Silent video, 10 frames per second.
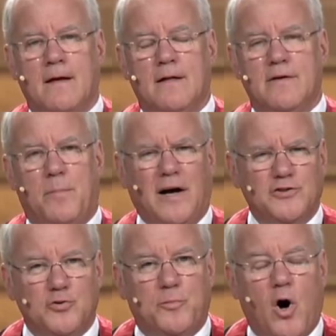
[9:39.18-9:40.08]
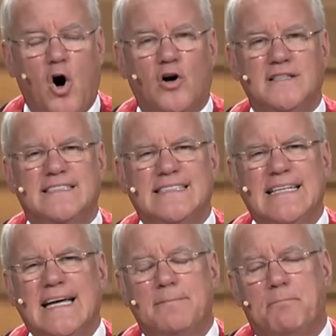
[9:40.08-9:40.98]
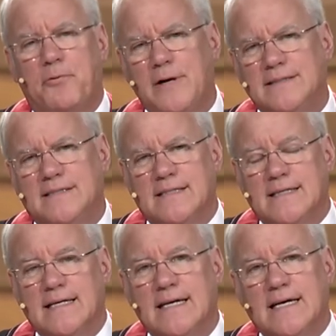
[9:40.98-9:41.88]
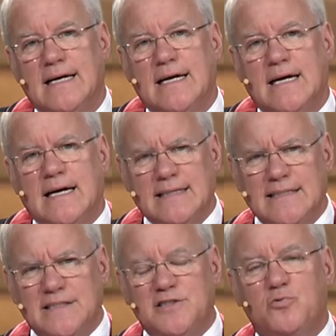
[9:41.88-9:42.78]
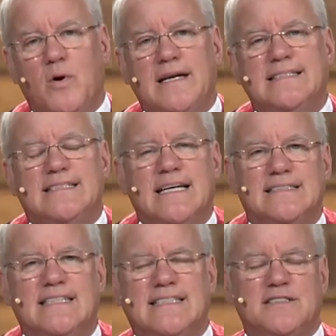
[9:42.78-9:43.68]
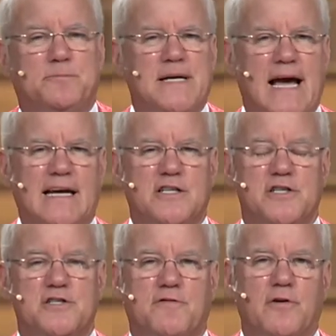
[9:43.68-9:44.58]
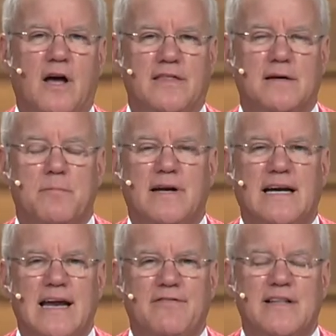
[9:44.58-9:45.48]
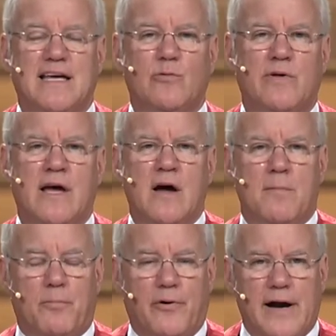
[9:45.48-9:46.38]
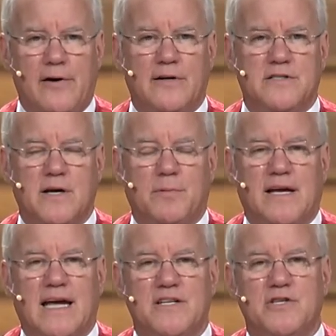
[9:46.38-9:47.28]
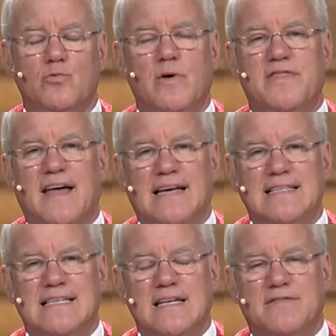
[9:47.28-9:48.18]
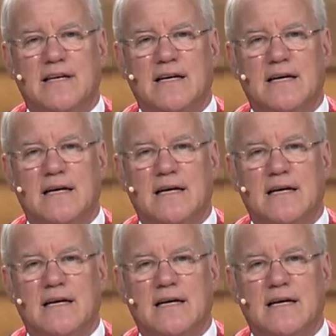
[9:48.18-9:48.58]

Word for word: The Apostle Paul is sitting in prison. And this is what he says. He says, Be anxious for nothing, but in everything, with prayer and supplication, with thanksgiving.